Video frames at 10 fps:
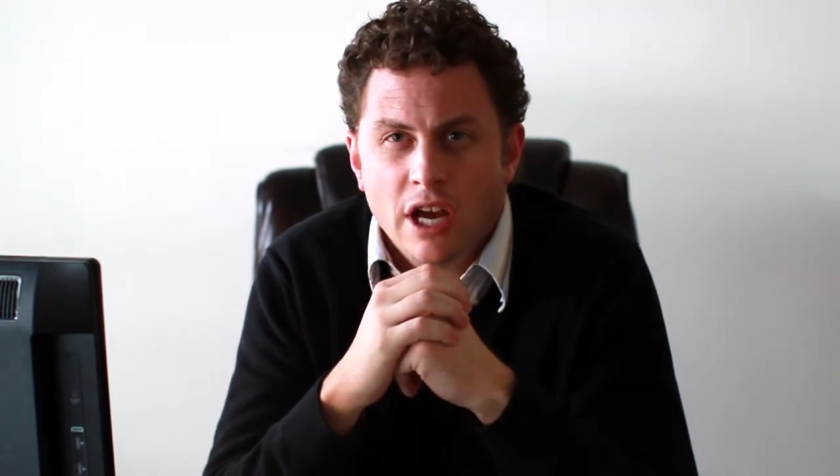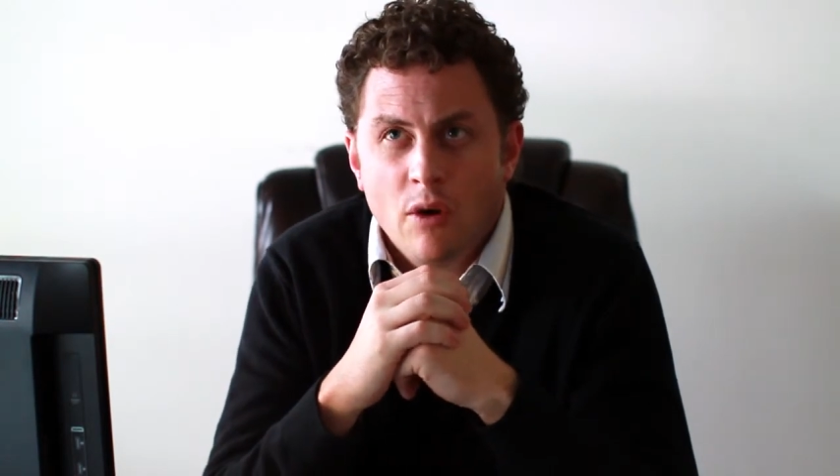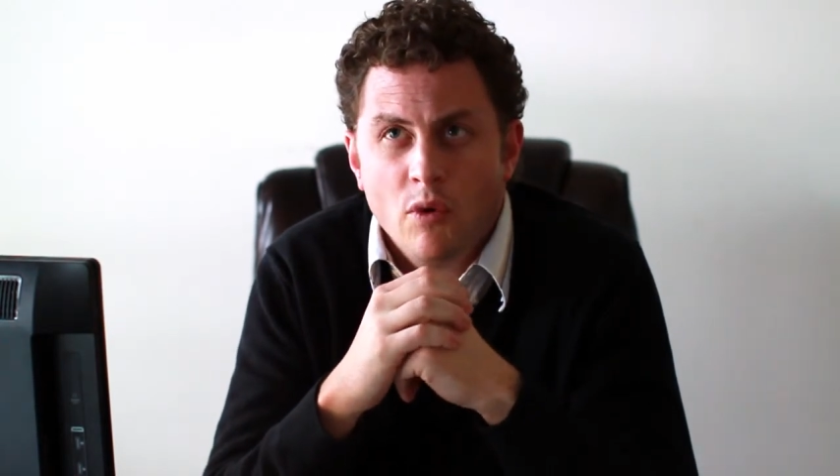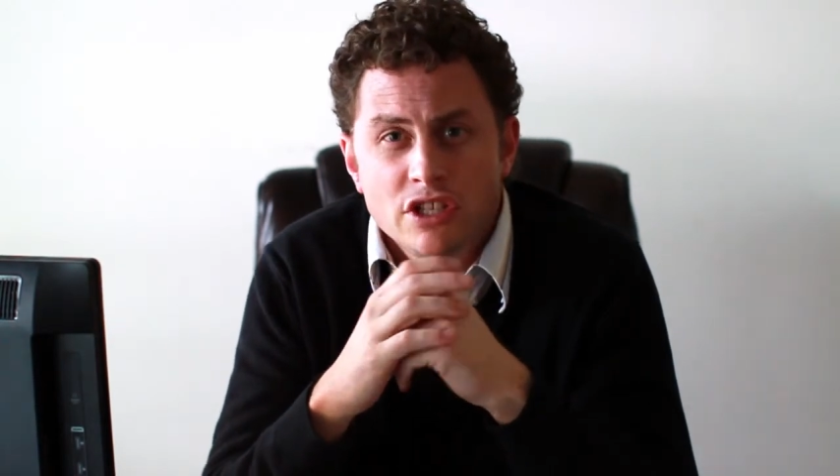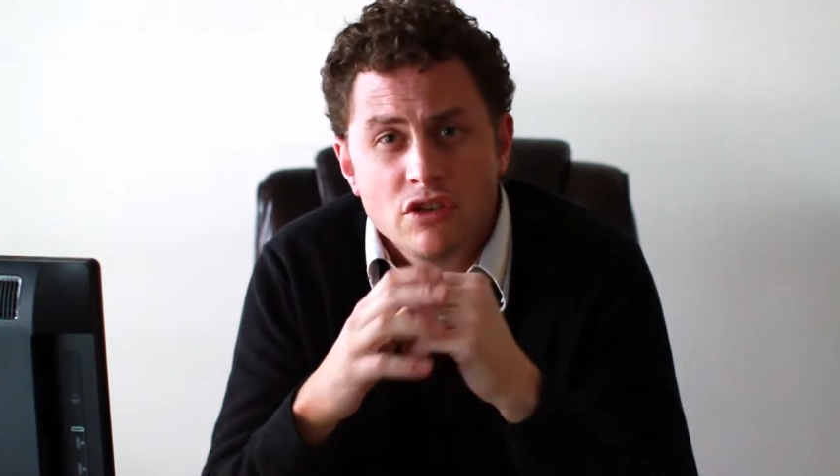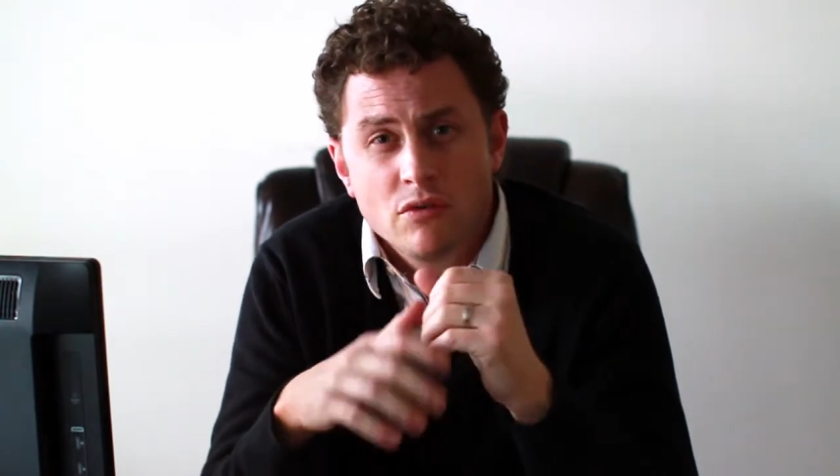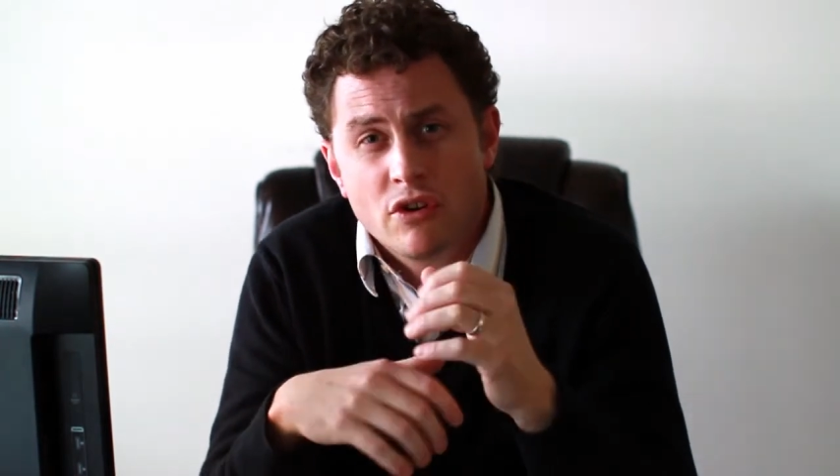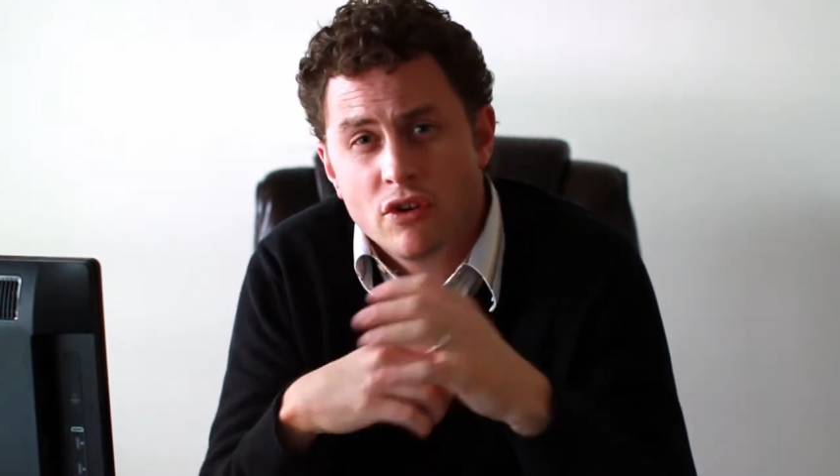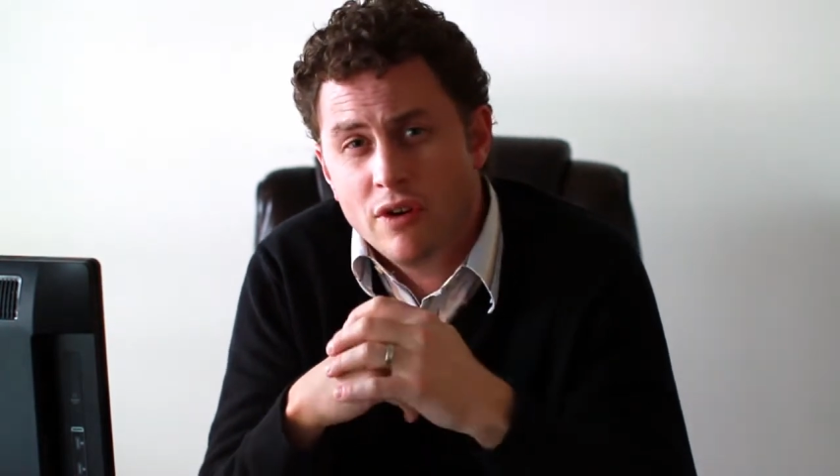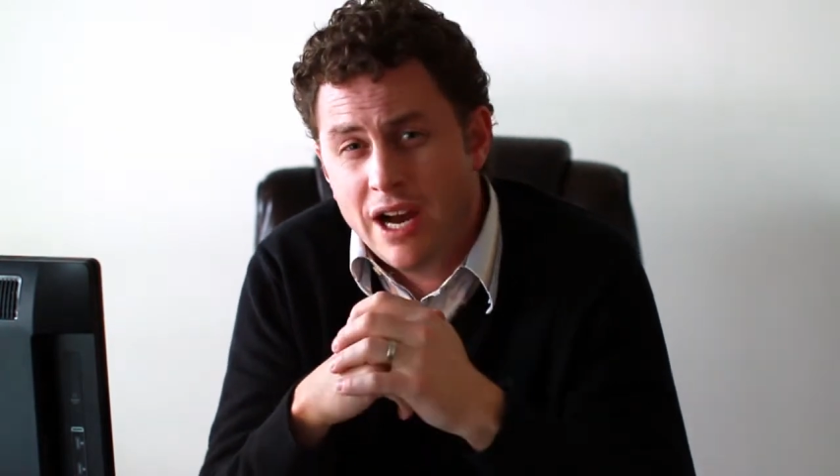Once you
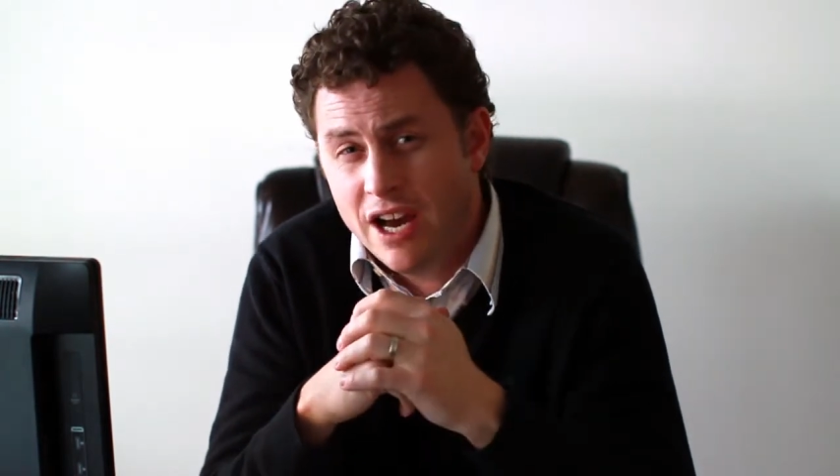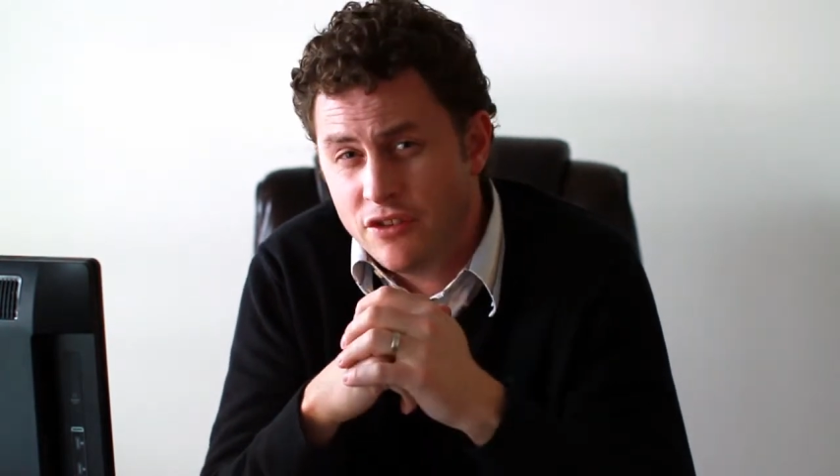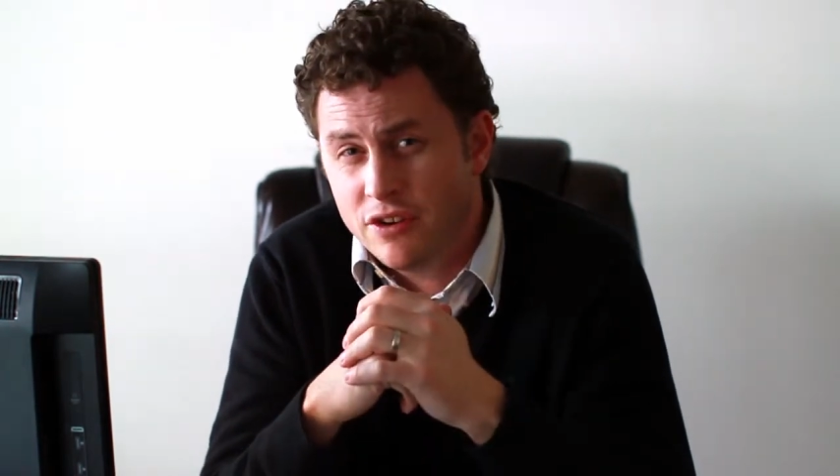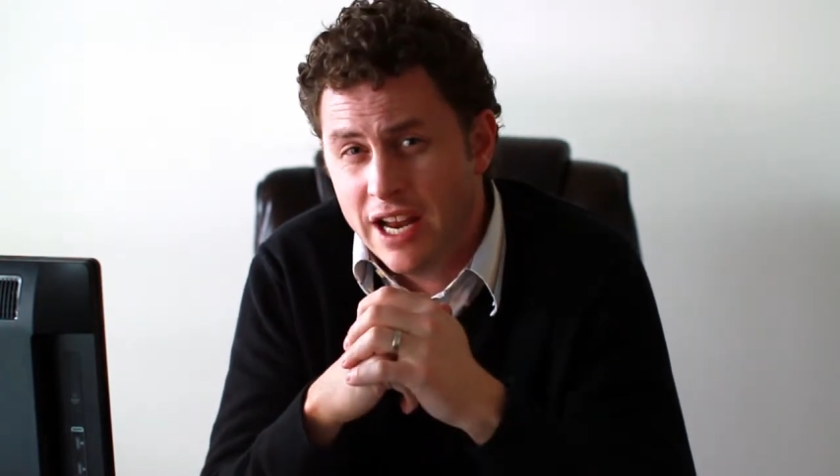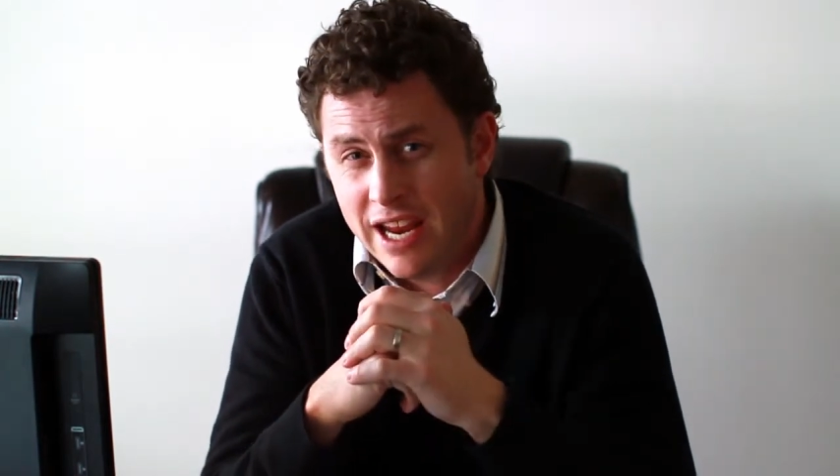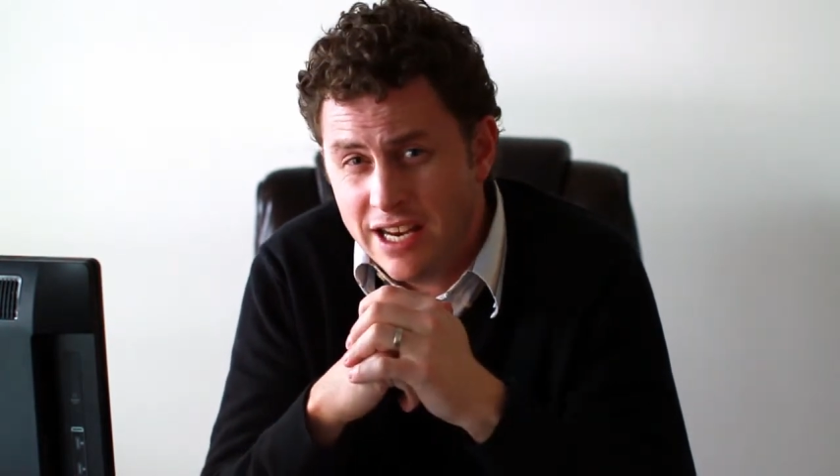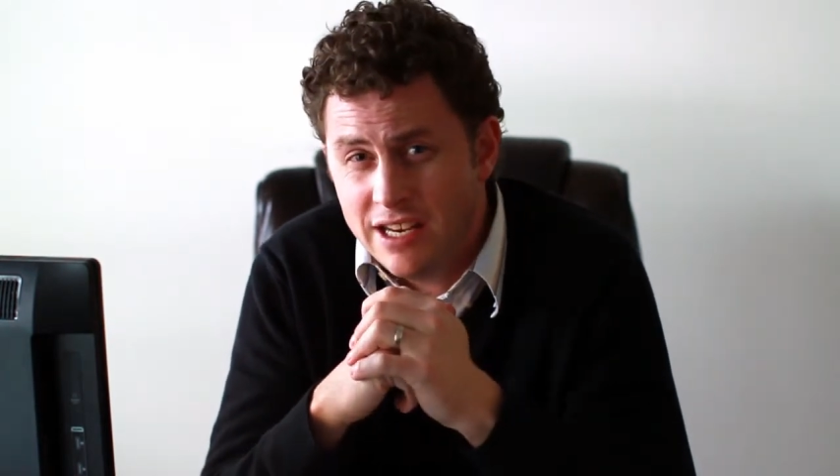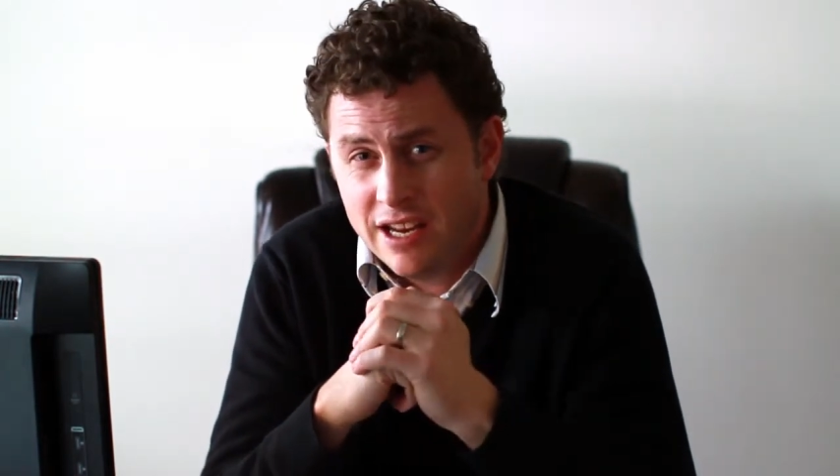accrue 180